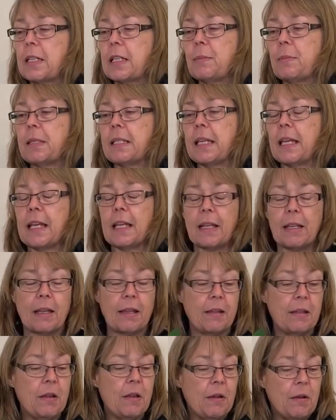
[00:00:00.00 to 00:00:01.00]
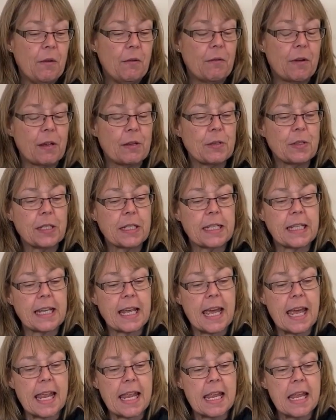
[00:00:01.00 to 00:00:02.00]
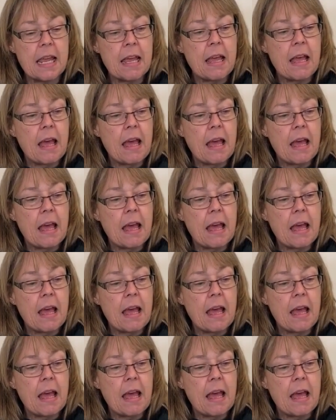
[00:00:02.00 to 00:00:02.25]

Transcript: this particular rose today,